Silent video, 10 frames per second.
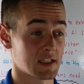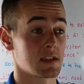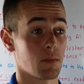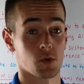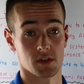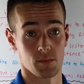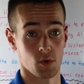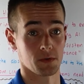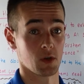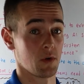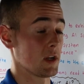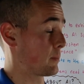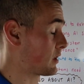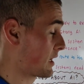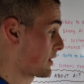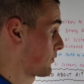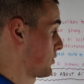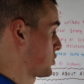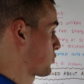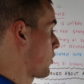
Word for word: That's the most important thing. We need to plan for these